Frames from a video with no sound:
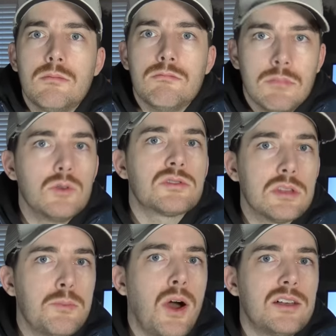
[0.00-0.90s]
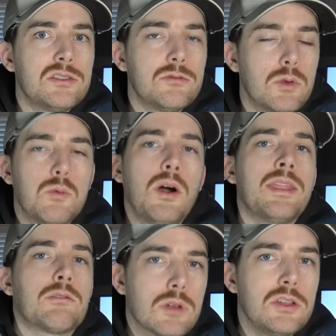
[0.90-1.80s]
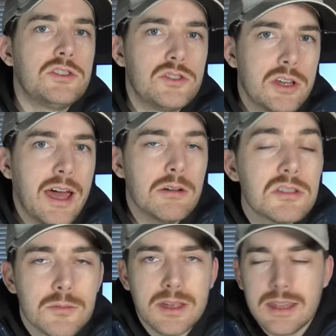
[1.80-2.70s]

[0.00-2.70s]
mostly positive with one that really stood out to me.